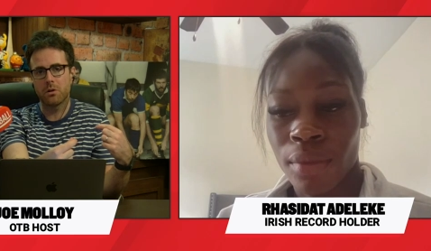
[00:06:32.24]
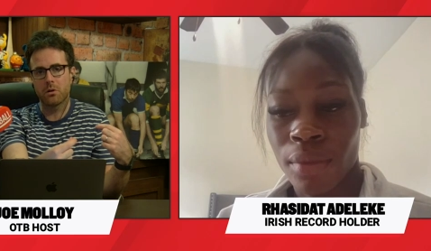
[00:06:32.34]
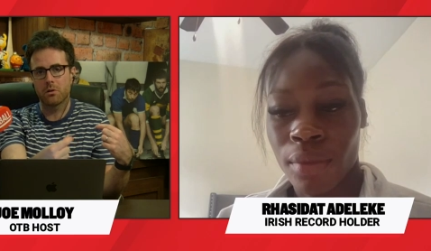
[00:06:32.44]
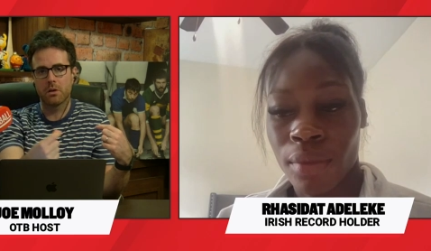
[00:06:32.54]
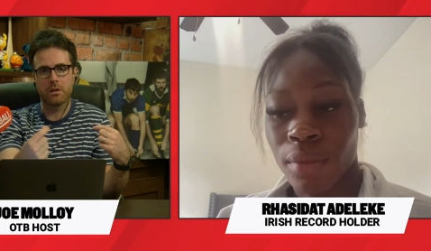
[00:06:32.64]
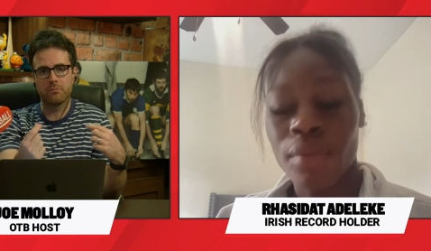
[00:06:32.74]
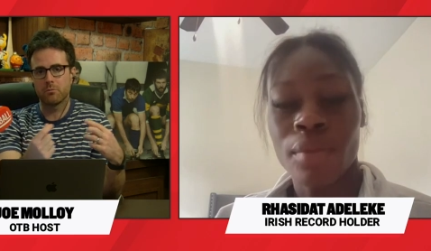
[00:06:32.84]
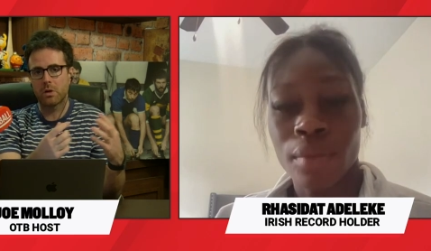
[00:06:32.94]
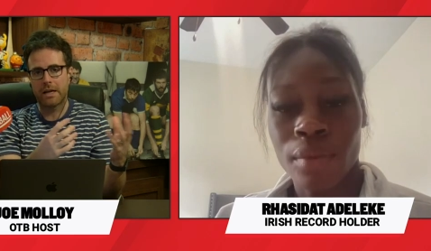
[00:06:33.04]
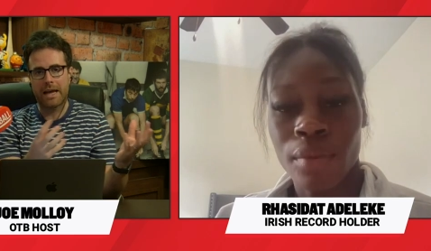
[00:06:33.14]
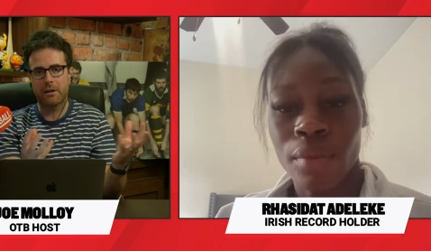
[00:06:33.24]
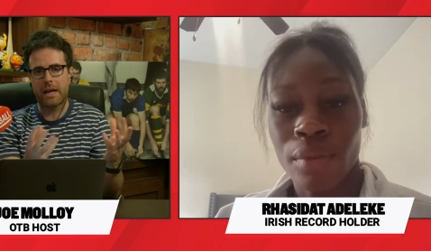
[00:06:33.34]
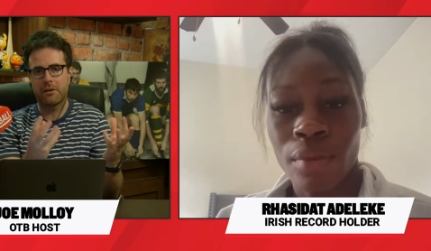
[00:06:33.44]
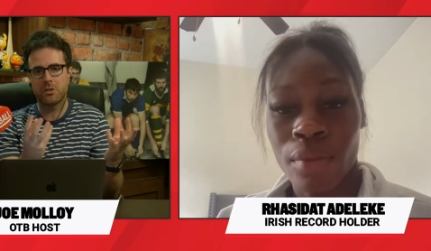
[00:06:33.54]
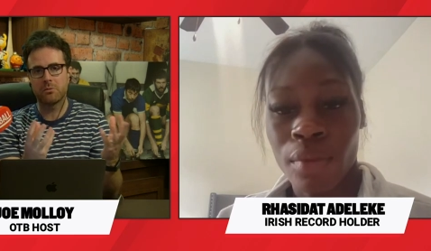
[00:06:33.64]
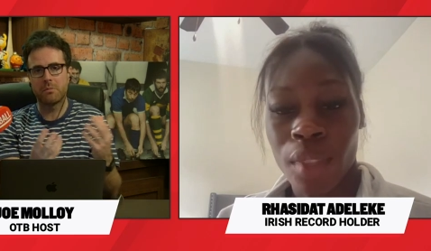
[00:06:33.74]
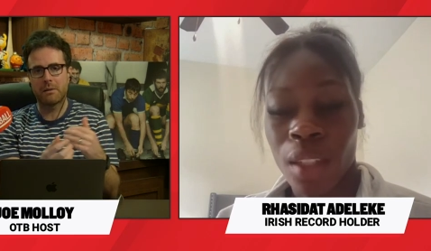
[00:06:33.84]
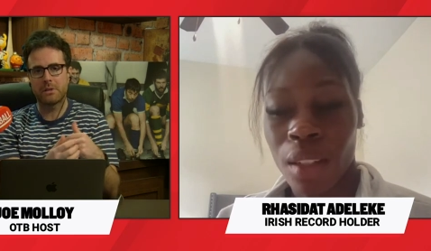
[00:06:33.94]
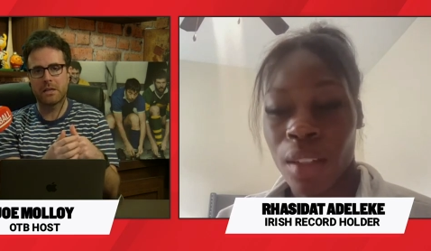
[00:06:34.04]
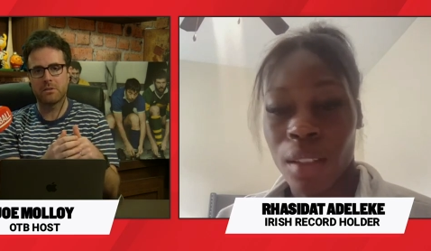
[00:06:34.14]
Speaker 1: or uh, how, how do you
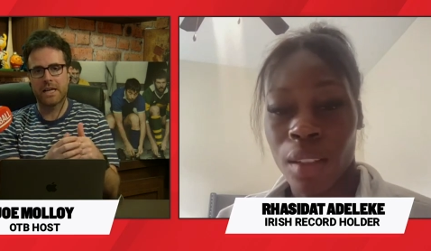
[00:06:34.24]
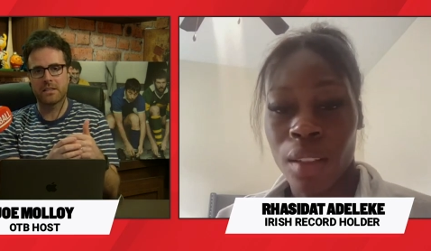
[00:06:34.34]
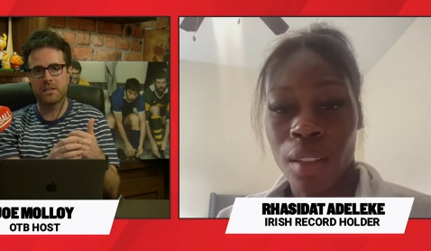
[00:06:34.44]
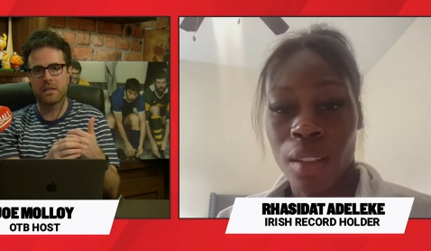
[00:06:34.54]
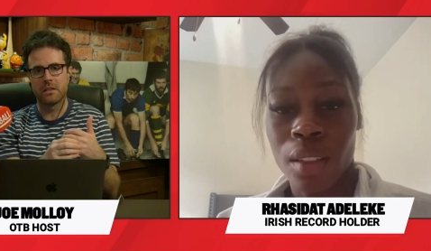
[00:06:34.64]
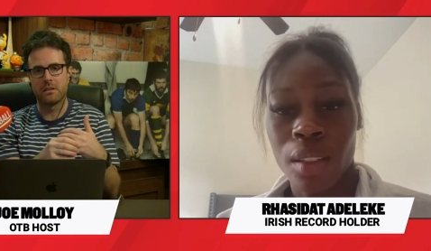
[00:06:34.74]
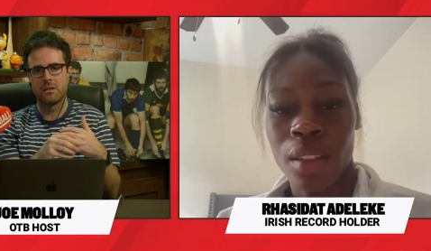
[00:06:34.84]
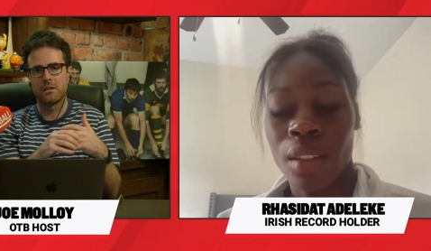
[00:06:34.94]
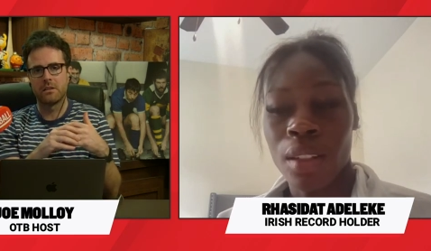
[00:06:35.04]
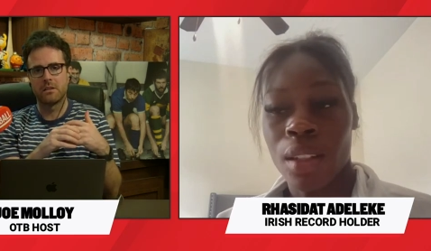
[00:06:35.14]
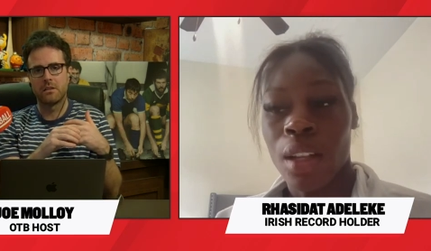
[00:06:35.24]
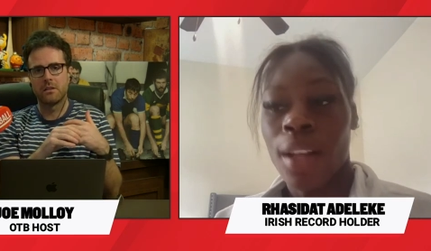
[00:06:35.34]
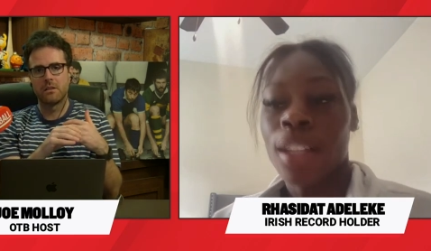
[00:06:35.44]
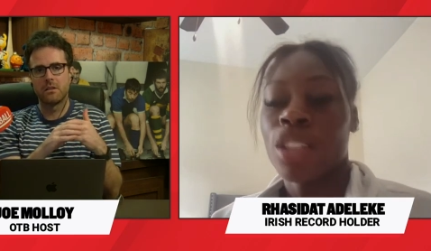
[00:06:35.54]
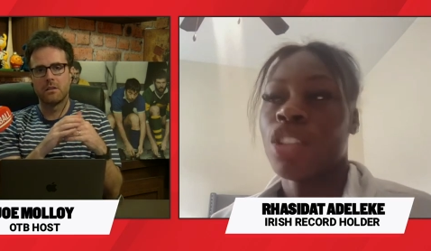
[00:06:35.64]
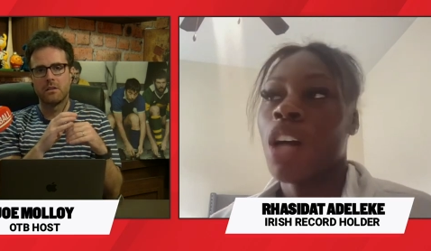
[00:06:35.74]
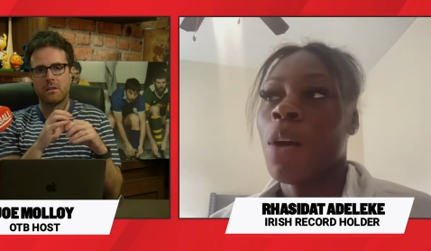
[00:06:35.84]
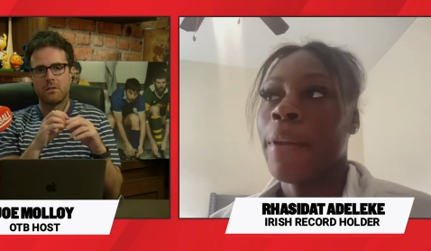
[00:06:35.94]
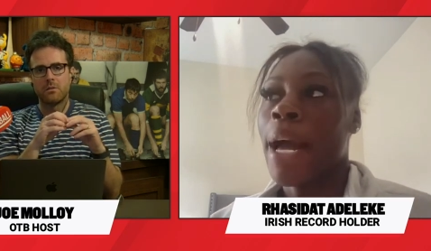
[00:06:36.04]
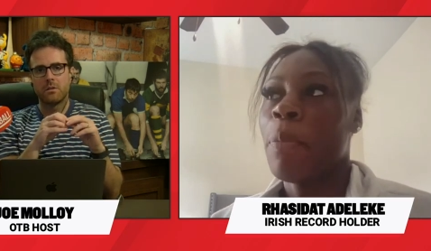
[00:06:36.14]
map it out tactically?
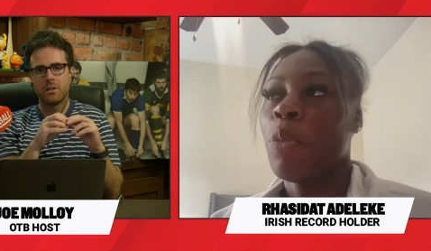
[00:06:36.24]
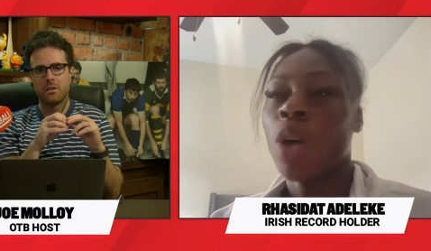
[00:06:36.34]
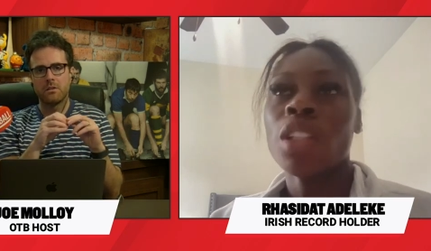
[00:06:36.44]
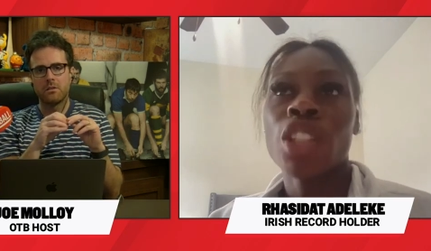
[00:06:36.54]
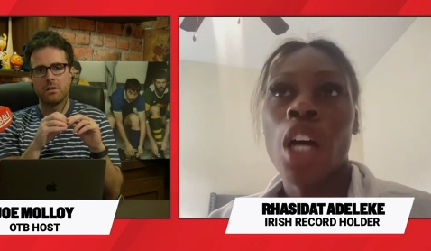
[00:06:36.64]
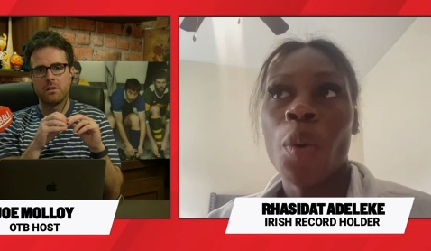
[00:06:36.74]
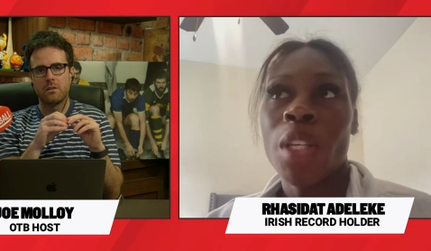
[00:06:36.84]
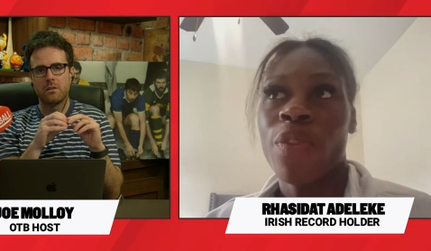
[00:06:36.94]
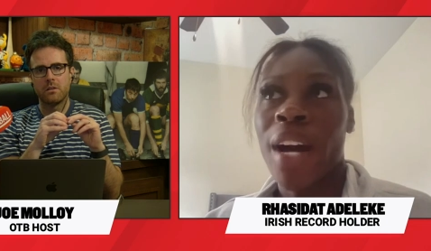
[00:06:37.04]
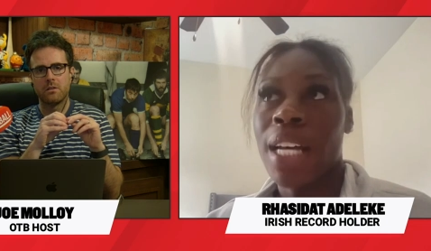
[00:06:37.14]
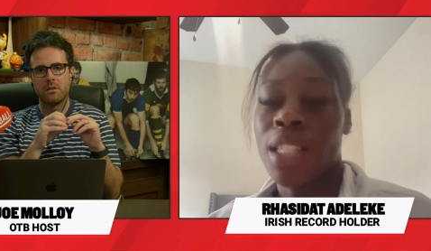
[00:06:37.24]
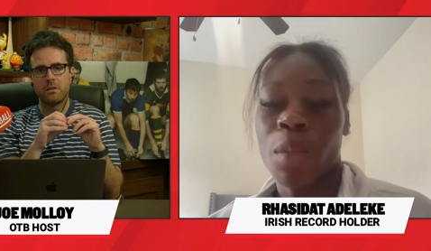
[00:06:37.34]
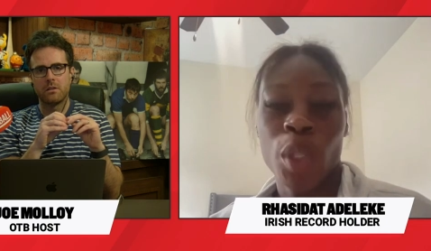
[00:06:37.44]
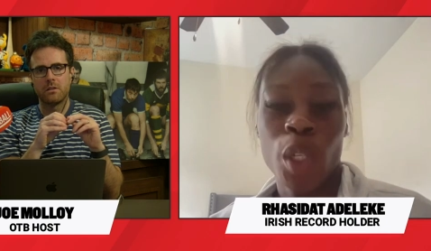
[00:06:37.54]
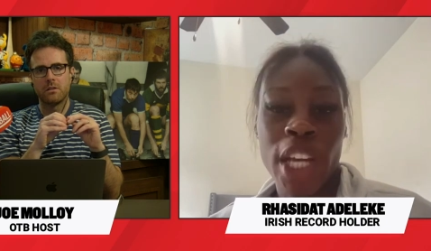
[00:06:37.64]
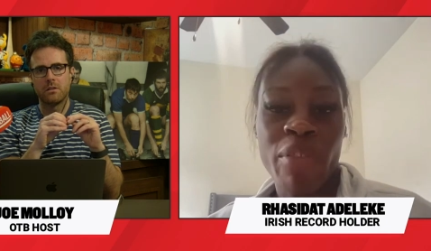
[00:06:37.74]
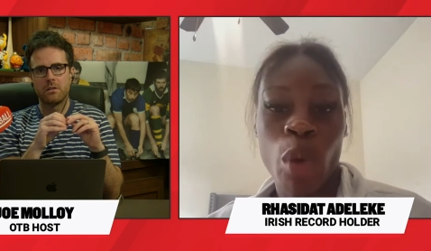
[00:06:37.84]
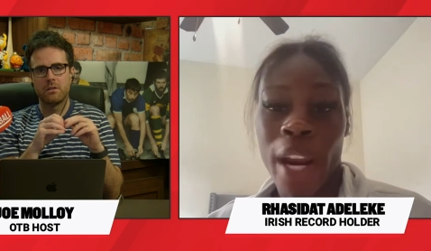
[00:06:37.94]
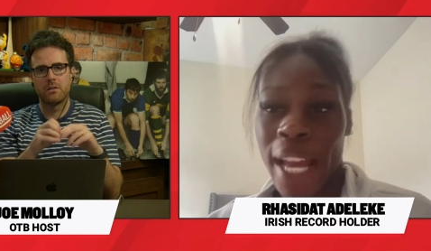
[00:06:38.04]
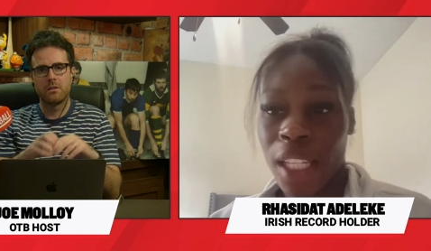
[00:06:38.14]
Speaker 2: So lap one is always faster because you have
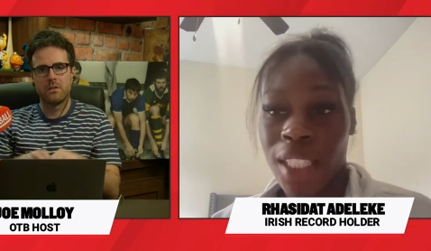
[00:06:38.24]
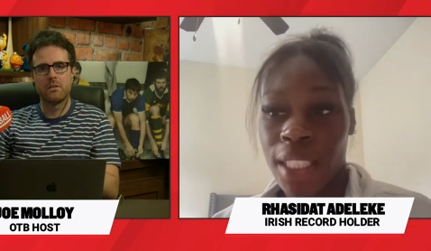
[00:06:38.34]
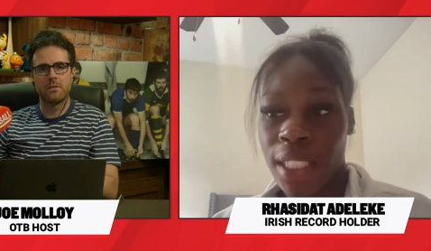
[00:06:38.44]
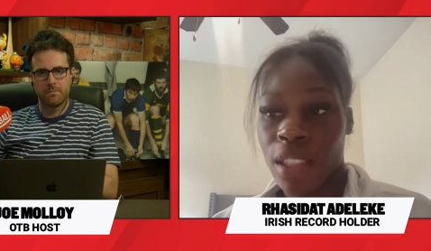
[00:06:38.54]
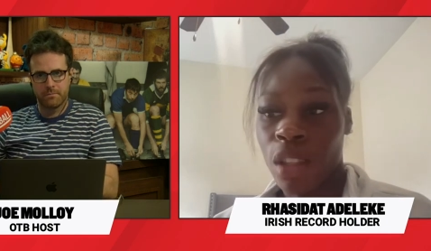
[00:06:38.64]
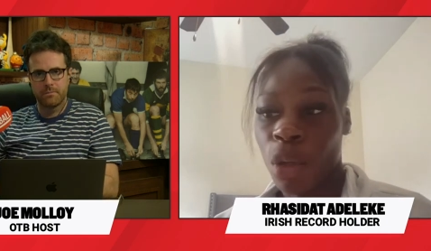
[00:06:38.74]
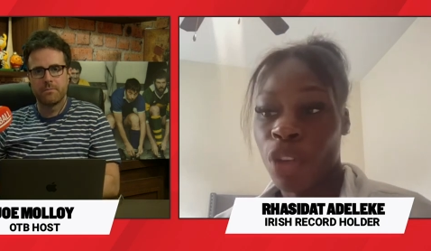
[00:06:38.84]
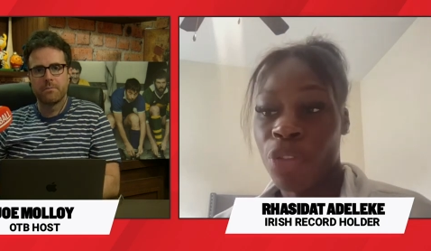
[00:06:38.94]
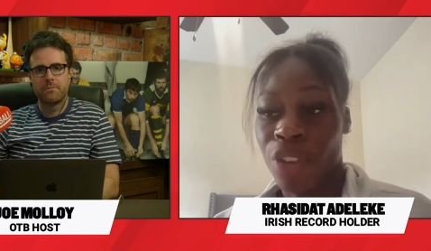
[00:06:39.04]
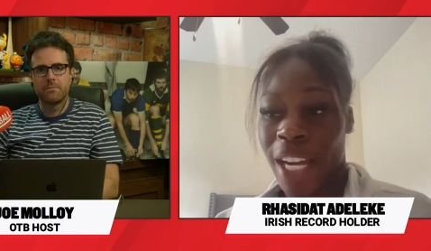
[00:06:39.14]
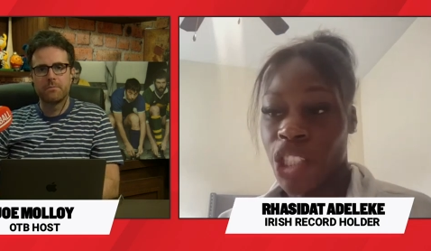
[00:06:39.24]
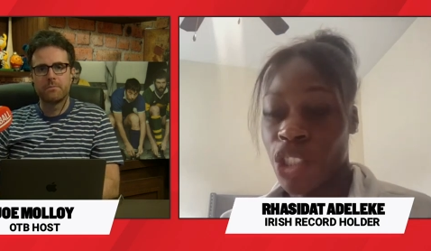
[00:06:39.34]
more energy, so you're fresh.